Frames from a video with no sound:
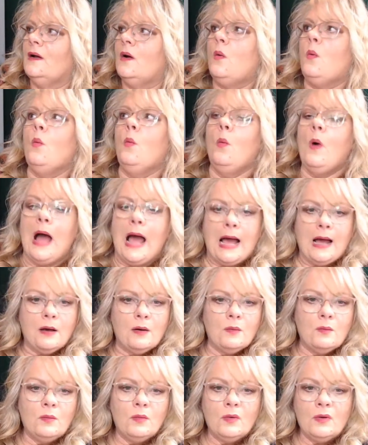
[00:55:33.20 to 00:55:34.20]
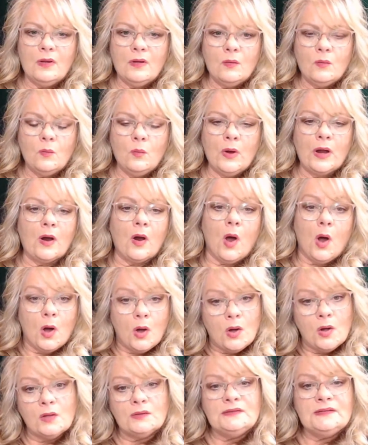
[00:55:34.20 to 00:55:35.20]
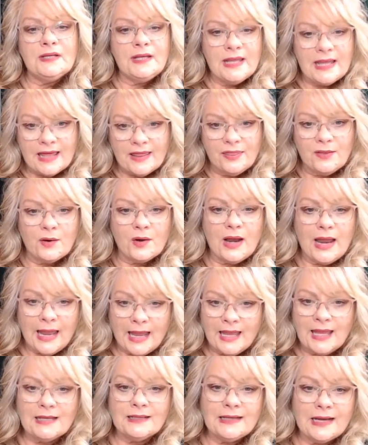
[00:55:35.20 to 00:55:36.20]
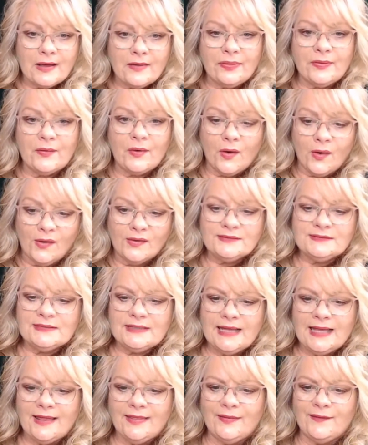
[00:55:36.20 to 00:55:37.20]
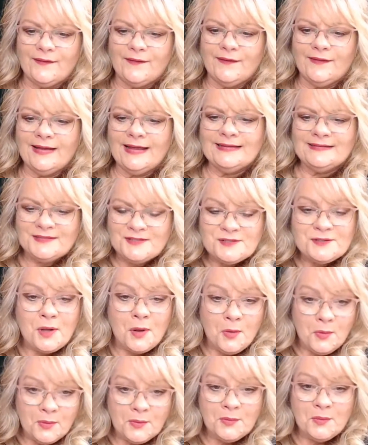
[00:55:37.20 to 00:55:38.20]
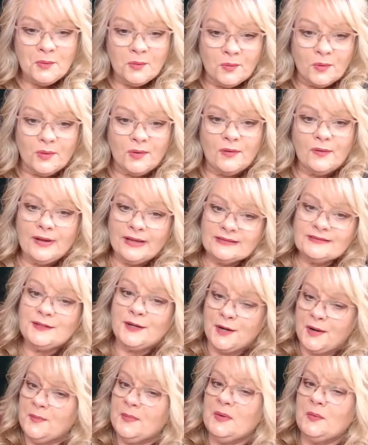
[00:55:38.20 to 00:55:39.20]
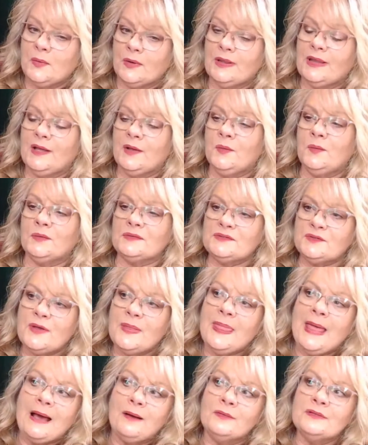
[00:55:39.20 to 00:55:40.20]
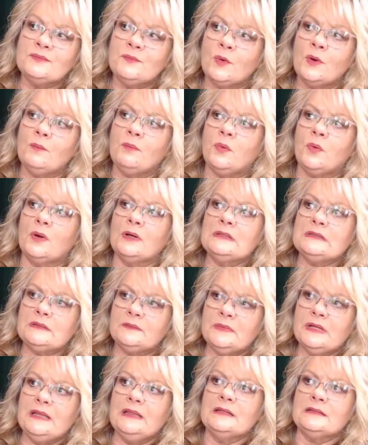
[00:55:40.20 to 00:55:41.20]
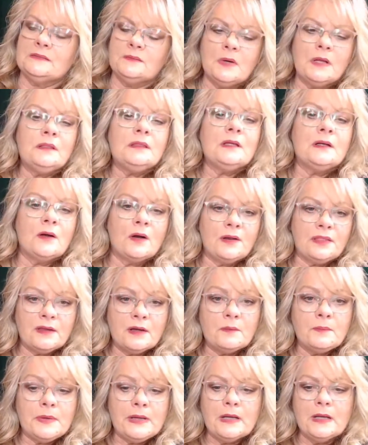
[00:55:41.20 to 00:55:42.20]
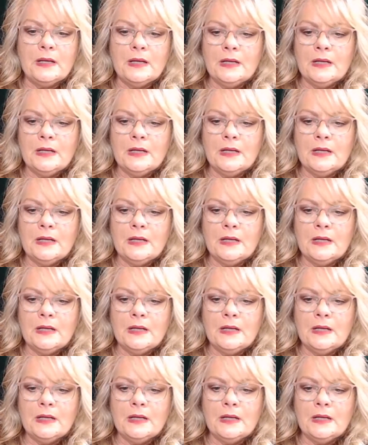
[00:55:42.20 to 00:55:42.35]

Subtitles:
wow, we're all together, hanging down there, all together. It's so cool. It's going to be really cool. So, and that was more important to me this month than art therapy.